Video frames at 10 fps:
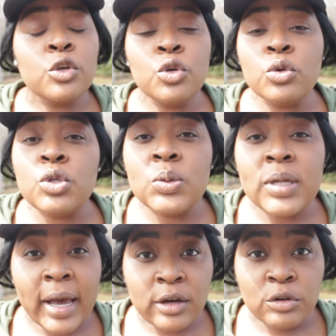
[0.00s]
You do
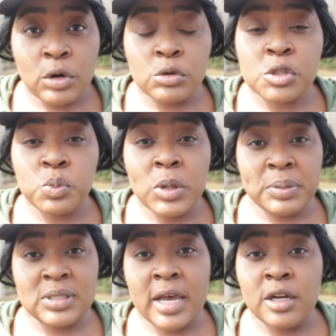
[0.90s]
not grow sweet
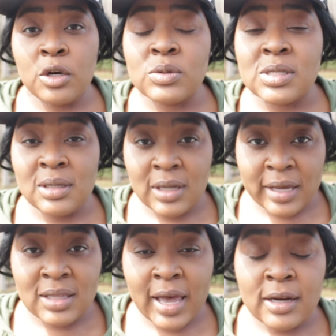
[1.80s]
potatoes
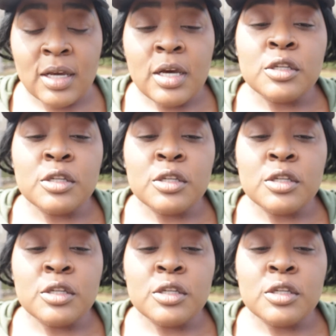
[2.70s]
like that.